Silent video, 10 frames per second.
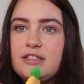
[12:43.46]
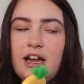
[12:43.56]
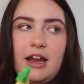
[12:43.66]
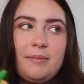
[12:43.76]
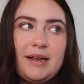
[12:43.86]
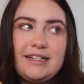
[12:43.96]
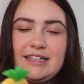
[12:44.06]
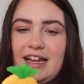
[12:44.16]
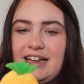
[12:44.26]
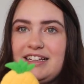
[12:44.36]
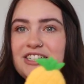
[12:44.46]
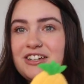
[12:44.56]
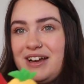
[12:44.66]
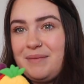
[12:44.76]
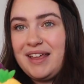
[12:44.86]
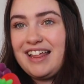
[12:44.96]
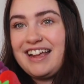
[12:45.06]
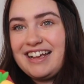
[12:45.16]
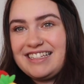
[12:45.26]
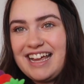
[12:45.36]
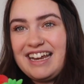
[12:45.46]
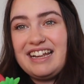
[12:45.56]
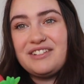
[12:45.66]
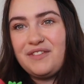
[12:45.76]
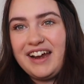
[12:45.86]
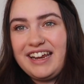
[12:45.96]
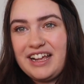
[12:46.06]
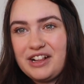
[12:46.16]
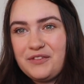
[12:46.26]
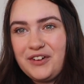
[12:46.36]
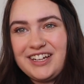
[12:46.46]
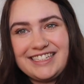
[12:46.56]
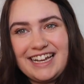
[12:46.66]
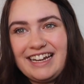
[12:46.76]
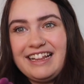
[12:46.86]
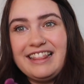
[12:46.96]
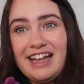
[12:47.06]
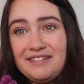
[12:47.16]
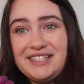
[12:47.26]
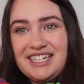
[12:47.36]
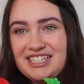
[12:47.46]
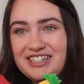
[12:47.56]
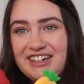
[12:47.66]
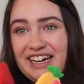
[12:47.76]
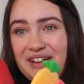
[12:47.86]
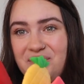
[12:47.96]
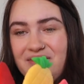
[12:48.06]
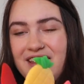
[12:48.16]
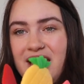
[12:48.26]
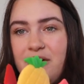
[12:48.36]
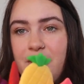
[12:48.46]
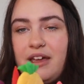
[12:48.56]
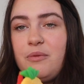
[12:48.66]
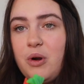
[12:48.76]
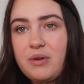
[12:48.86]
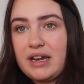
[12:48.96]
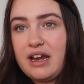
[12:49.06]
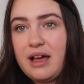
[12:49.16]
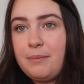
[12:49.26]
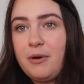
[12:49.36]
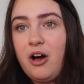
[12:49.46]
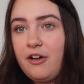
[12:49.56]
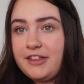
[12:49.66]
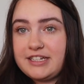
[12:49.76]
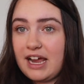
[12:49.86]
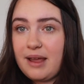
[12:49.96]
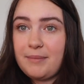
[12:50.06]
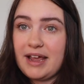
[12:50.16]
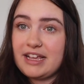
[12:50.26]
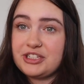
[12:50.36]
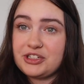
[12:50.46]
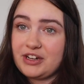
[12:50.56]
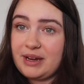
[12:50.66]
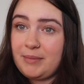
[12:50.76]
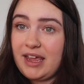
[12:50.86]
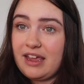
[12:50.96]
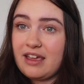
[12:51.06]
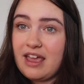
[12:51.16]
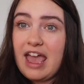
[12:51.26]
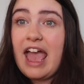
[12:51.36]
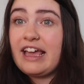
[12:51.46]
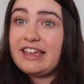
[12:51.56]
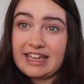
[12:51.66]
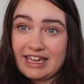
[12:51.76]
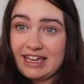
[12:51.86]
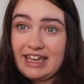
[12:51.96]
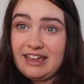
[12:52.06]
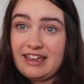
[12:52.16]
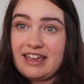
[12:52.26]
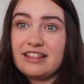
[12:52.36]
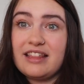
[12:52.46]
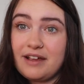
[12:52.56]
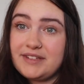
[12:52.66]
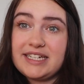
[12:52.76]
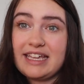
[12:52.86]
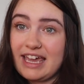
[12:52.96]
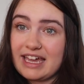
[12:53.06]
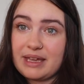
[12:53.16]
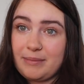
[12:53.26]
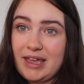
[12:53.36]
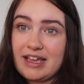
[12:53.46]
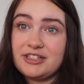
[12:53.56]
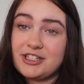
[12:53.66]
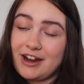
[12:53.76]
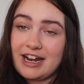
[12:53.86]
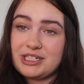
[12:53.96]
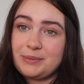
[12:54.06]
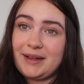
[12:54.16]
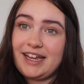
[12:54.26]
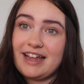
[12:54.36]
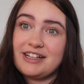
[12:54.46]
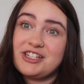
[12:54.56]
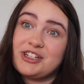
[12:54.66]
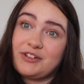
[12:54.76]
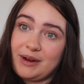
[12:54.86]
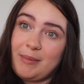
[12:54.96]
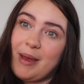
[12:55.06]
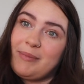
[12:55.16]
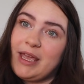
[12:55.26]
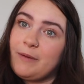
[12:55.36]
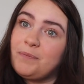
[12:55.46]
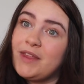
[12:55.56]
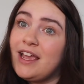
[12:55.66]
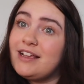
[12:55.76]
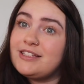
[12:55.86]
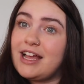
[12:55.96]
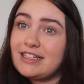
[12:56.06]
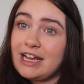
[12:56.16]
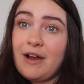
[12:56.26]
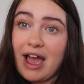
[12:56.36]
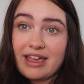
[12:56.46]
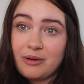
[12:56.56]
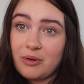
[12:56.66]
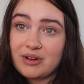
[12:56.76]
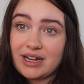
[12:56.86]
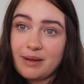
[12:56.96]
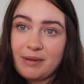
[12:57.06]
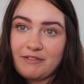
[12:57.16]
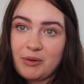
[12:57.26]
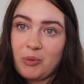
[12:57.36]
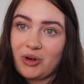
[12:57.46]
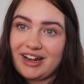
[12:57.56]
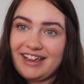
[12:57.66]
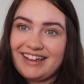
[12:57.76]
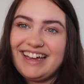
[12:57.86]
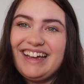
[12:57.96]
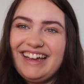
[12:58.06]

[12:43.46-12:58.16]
Sorry, my son is screaming. Like I said, he's finding his voice, and he loves to scream. We get woken up all the time by his screaming and kicking. He loves to kick me and scratch me and scream at me. So that's how I get woken up every morning.